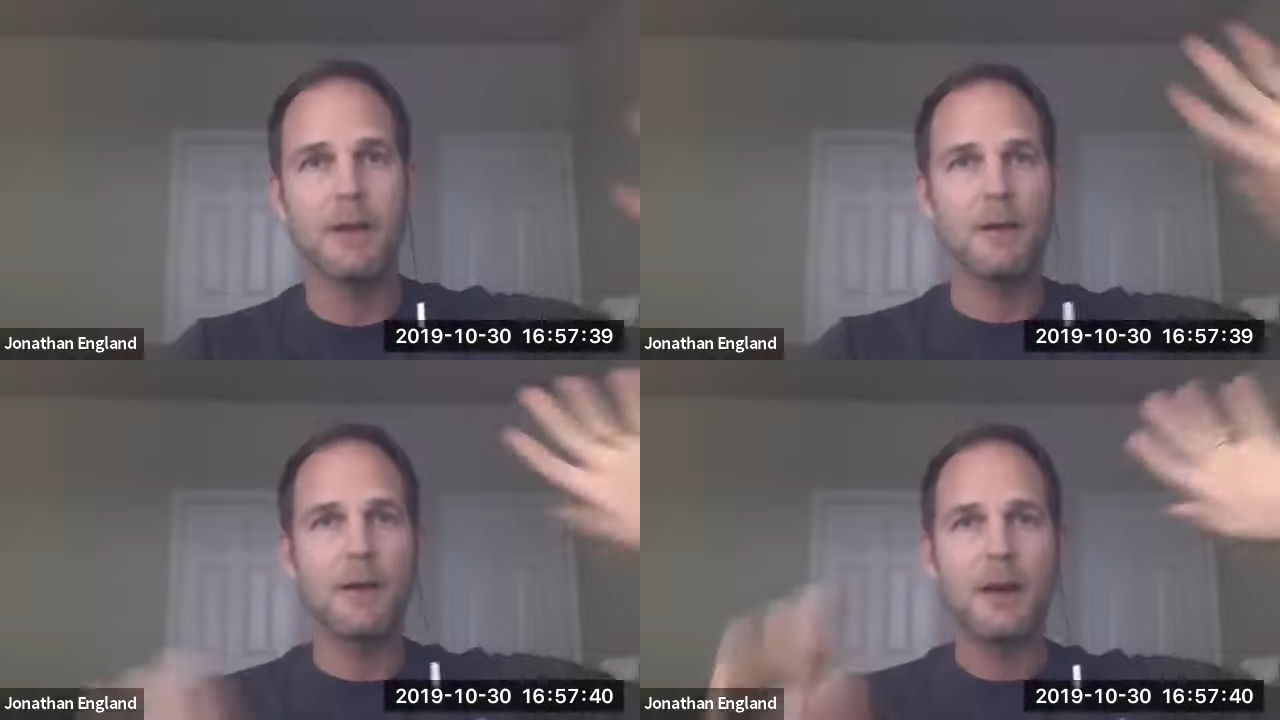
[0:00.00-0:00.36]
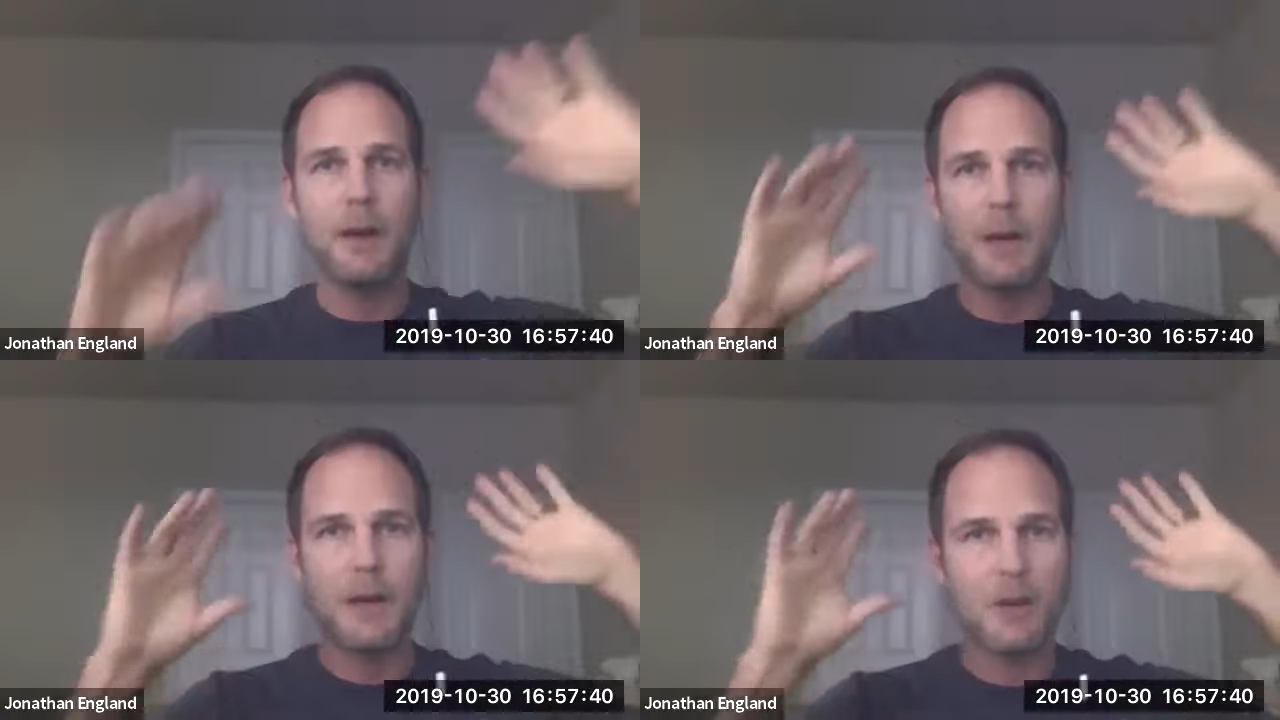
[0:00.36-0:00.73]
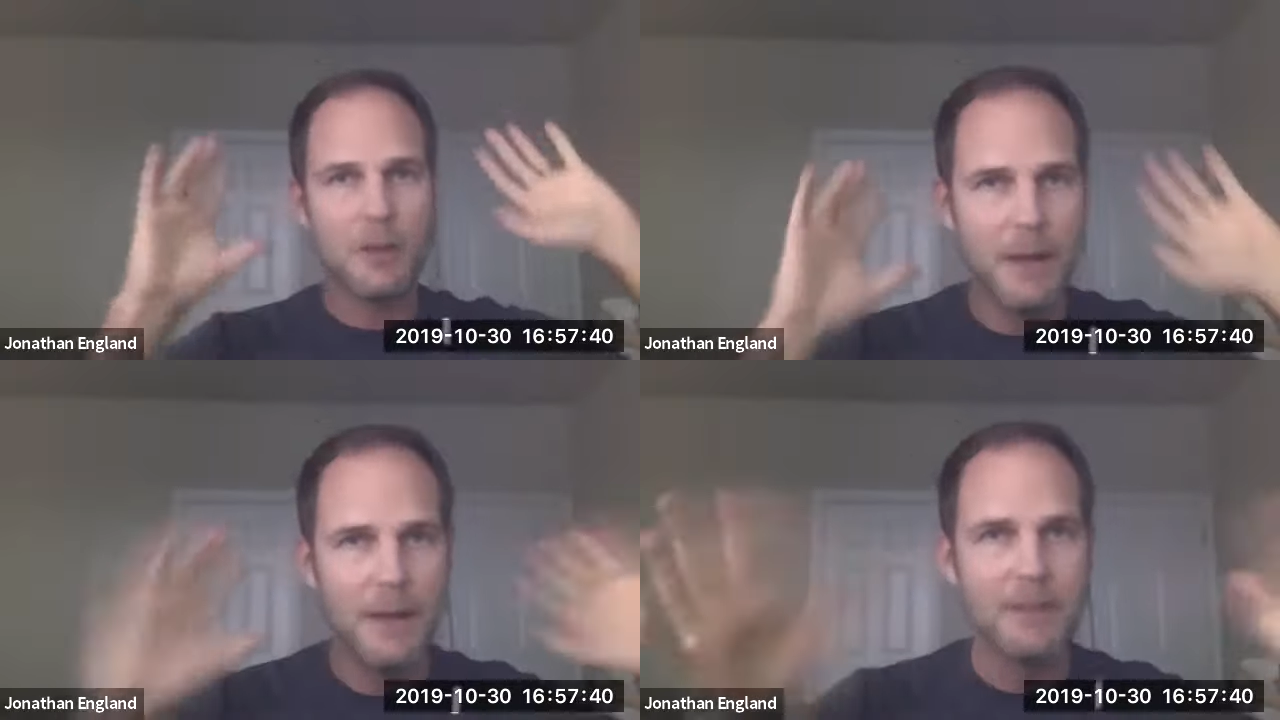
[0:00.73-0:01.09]
I'm not going
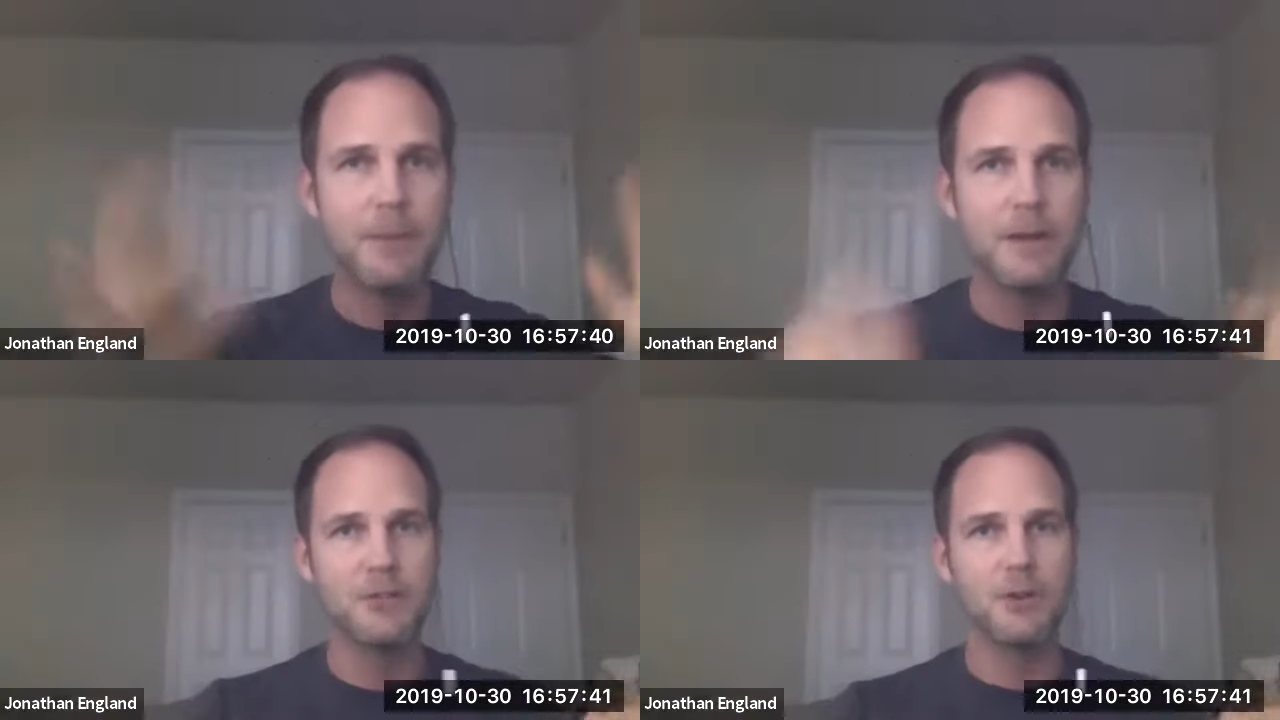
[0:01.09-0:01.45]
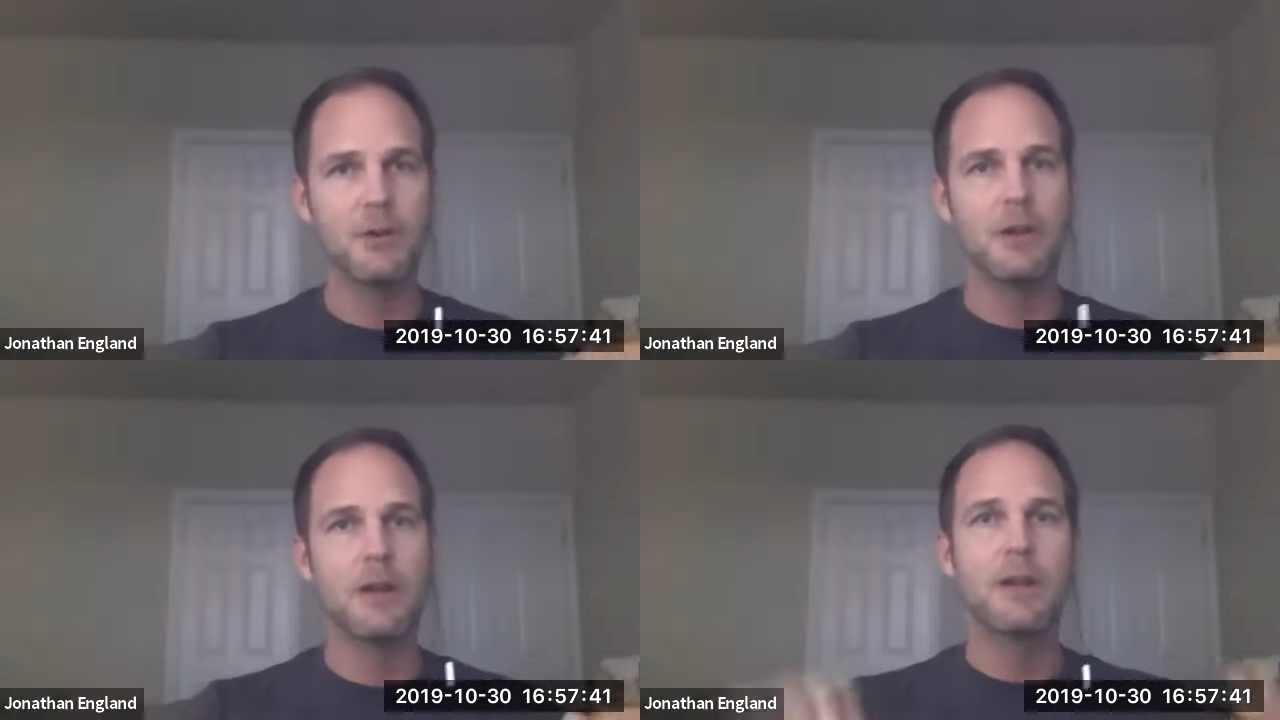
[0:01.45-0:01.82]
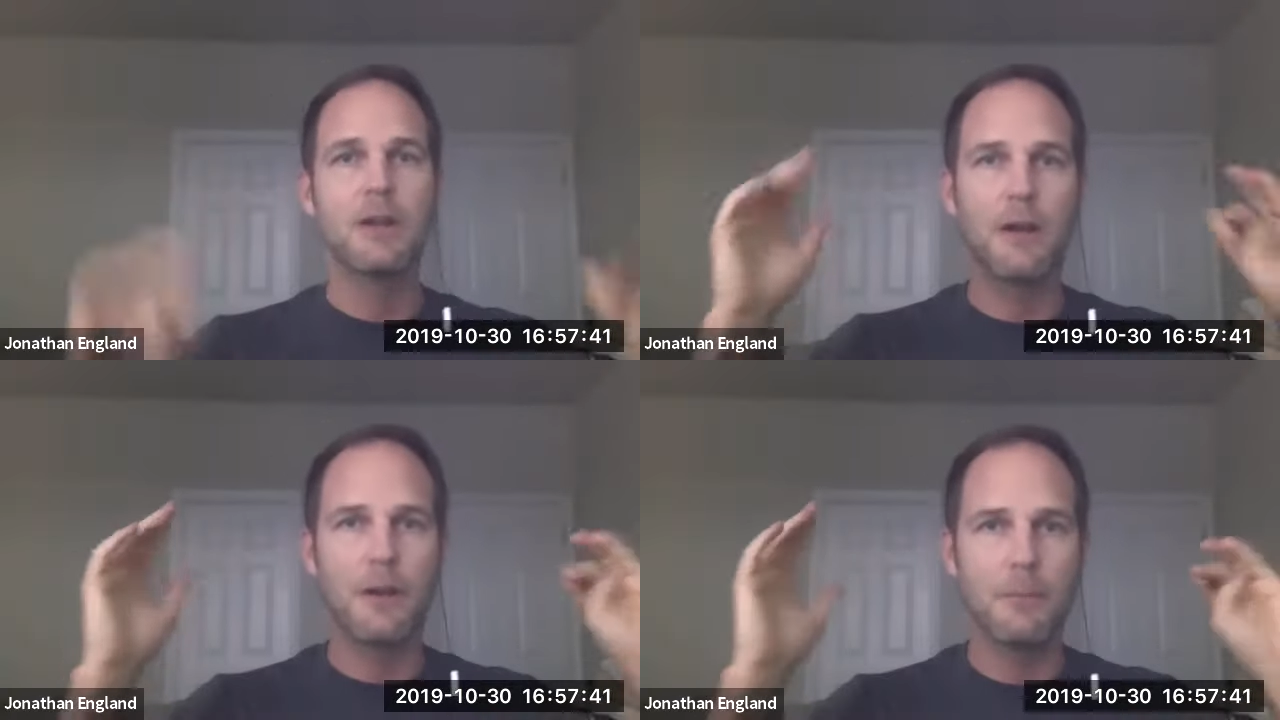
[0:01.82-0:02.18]
to paint the picture.
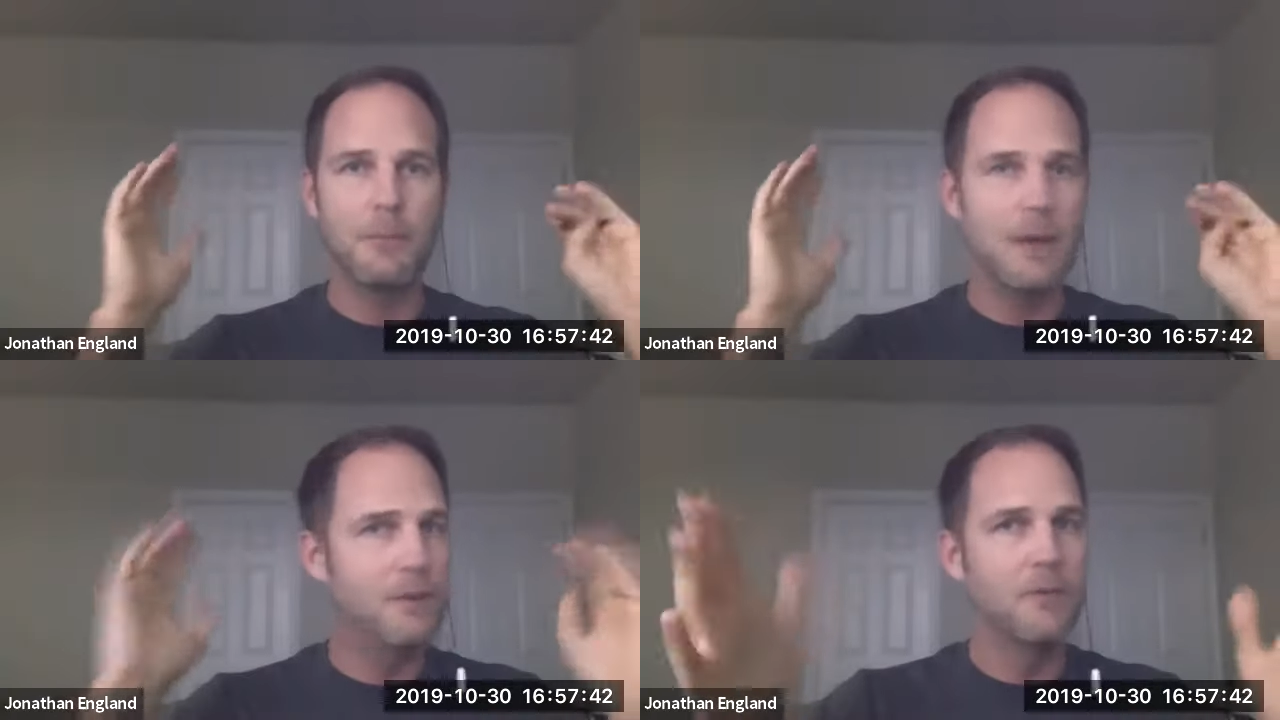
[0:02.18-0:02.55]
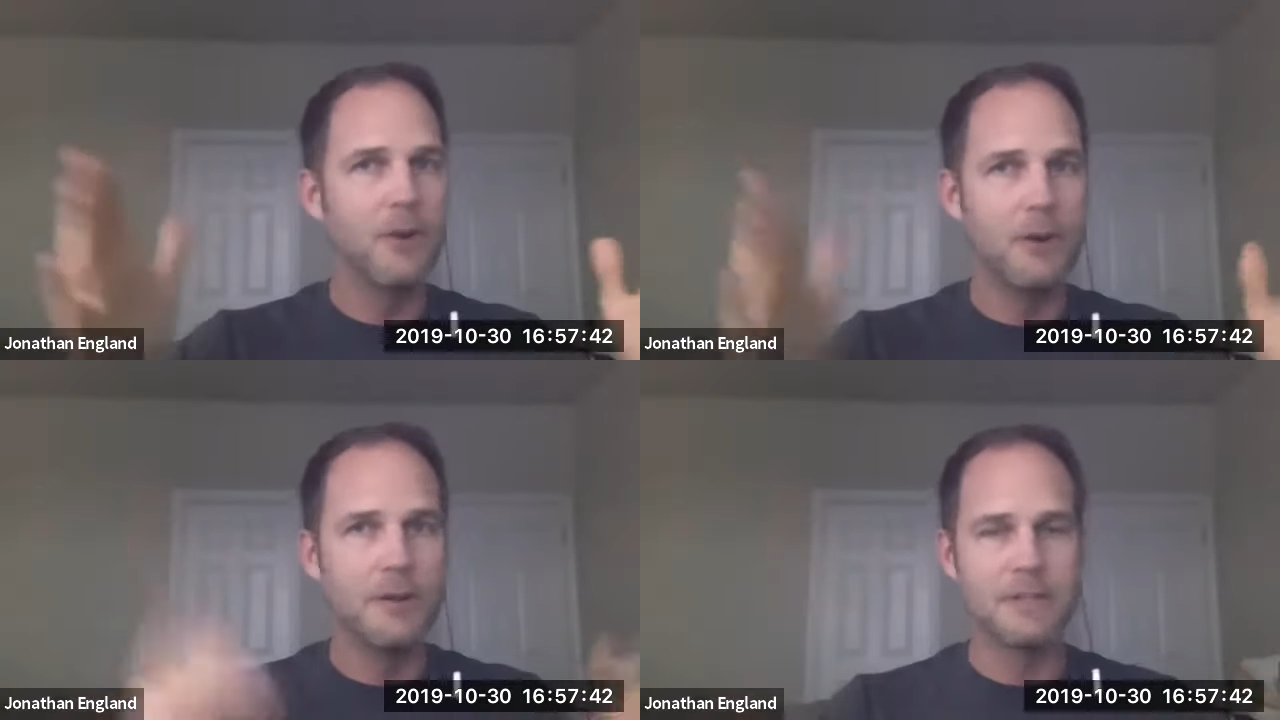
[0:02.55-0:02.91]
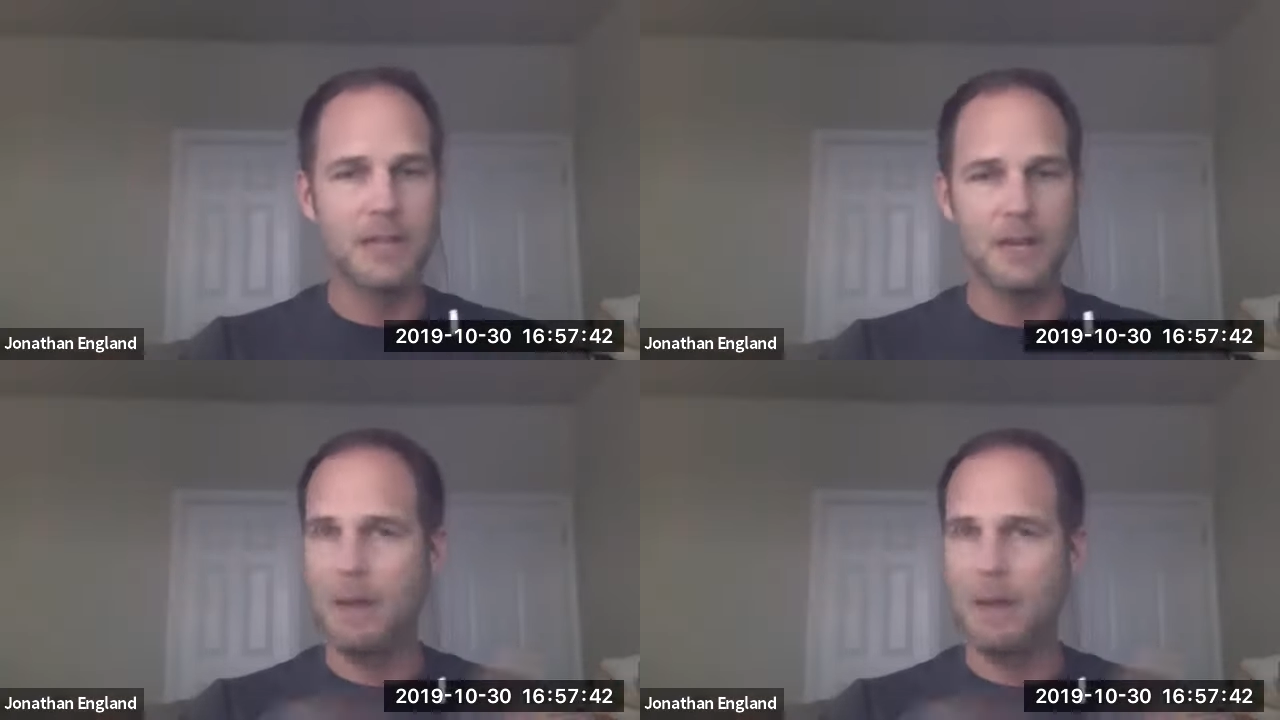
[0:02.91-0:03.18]
Maybe you've already seen it,